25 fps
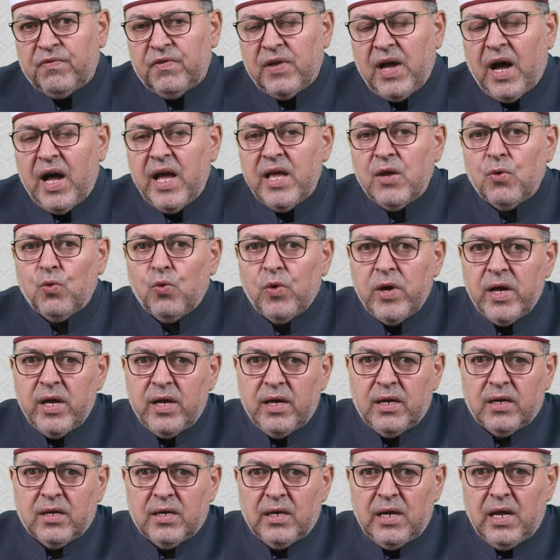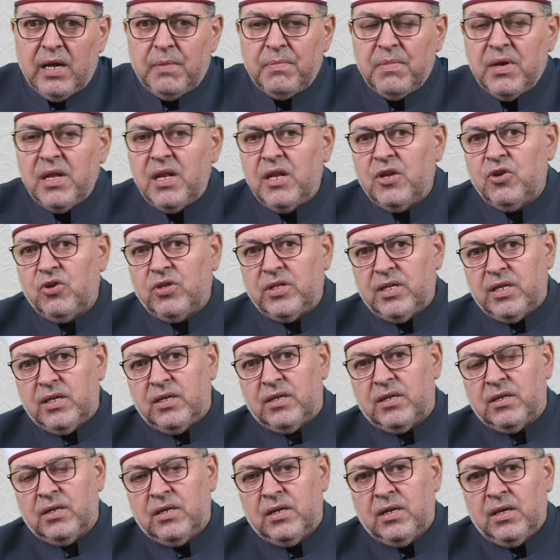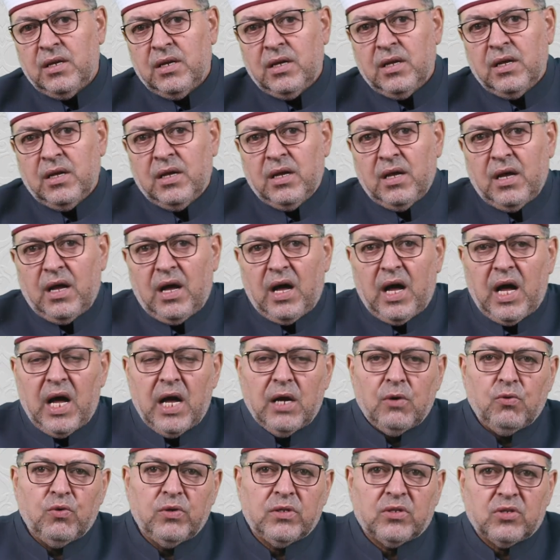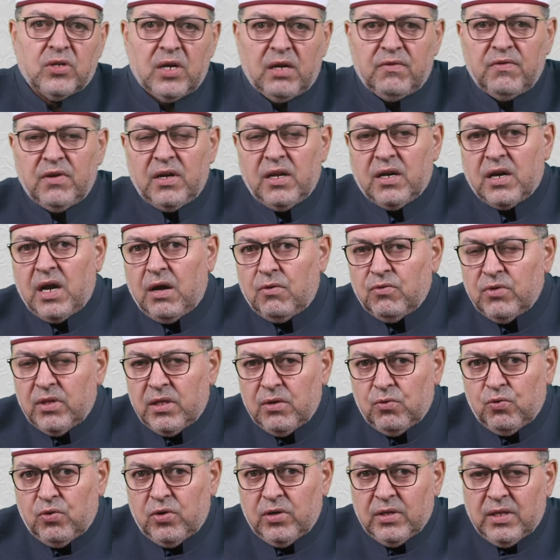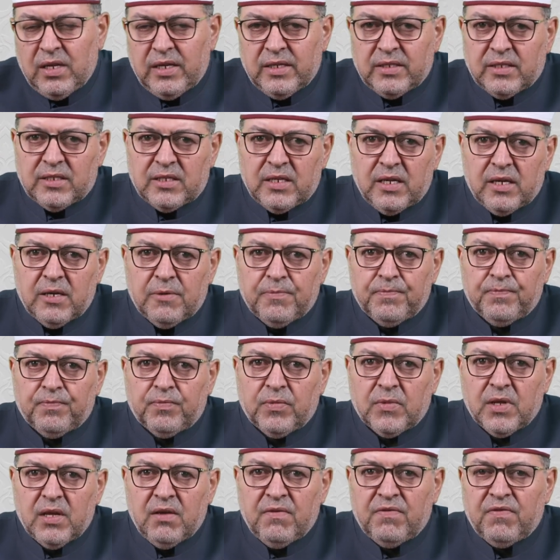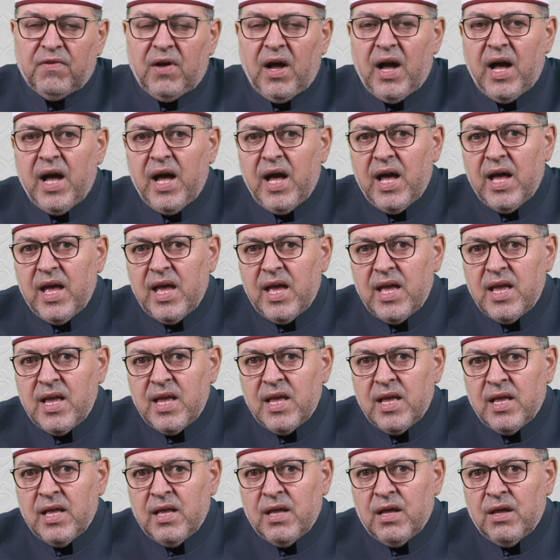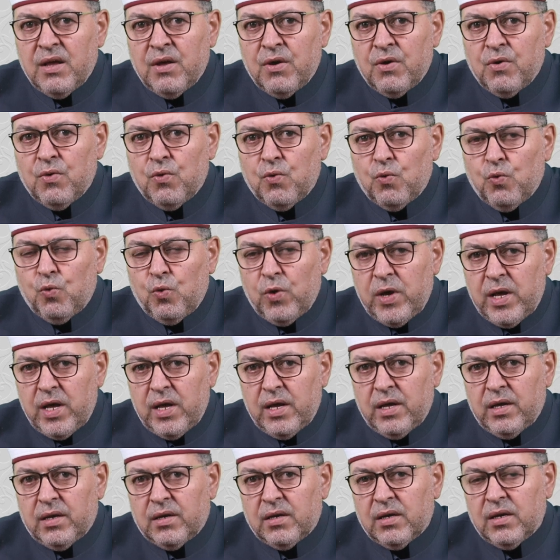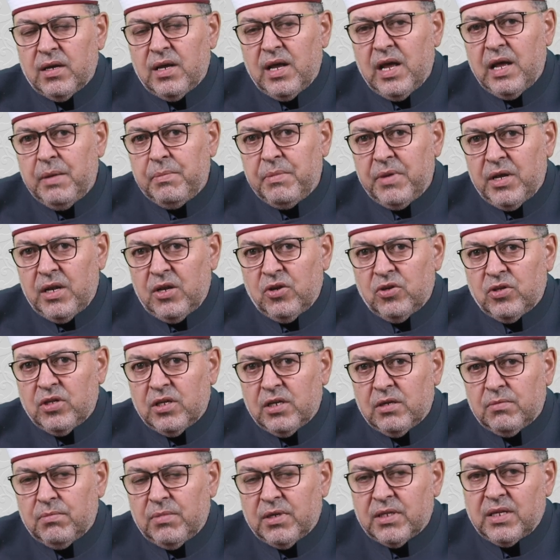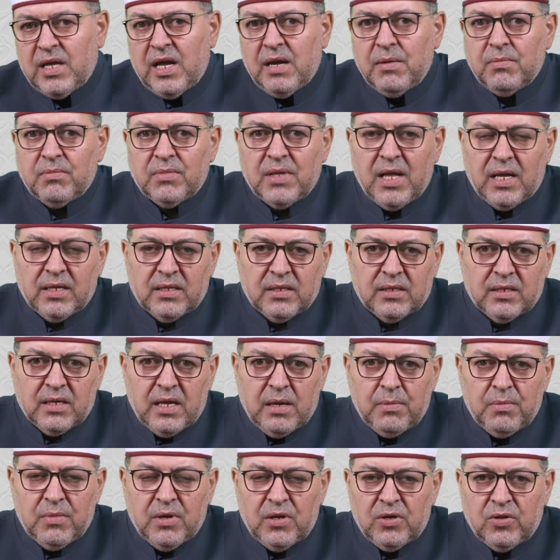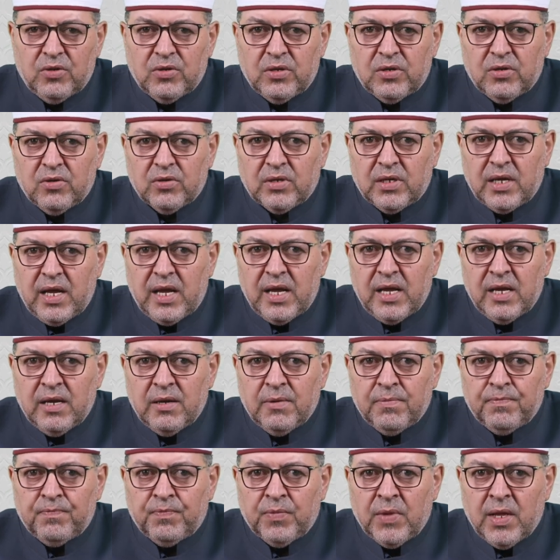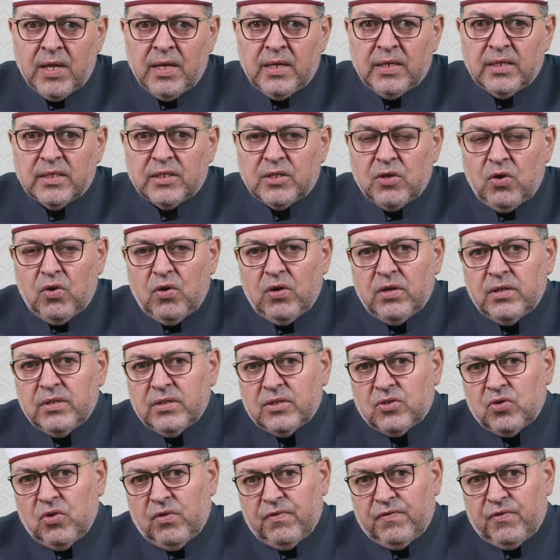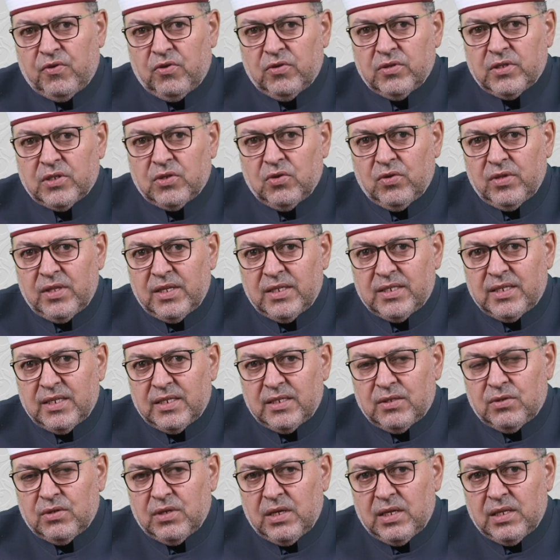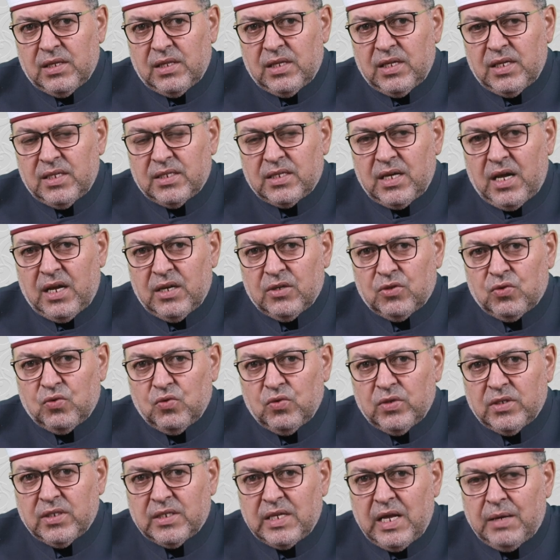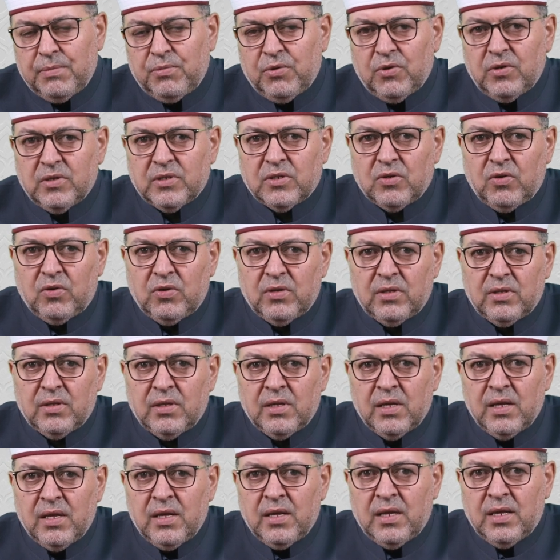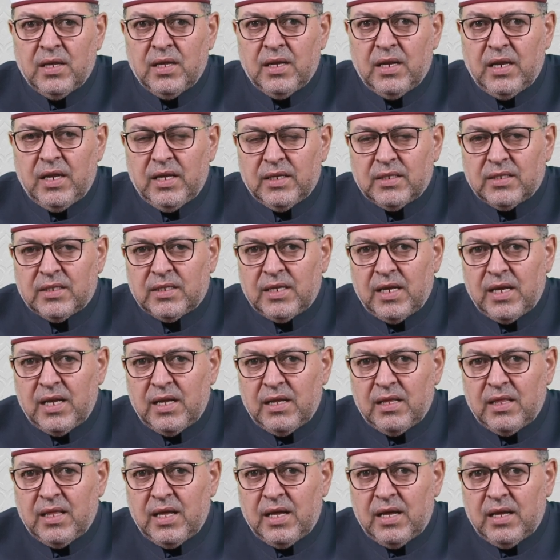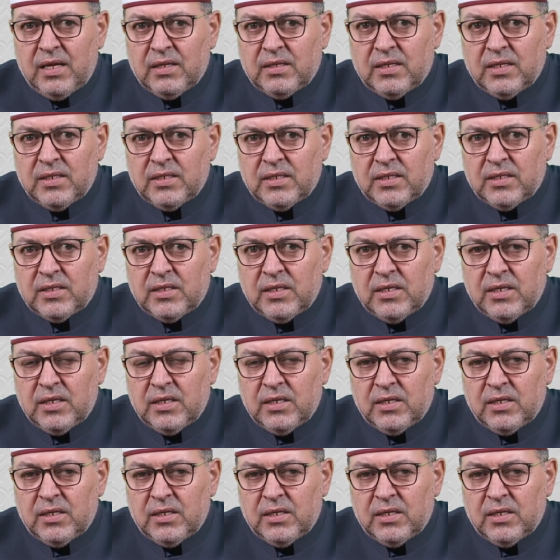I were a millionaire, I would travel around the world, let's say. If I were a millionaire, but I'm not a millionaire, okay? So on and so forth. So these are two examples on, let's say, that is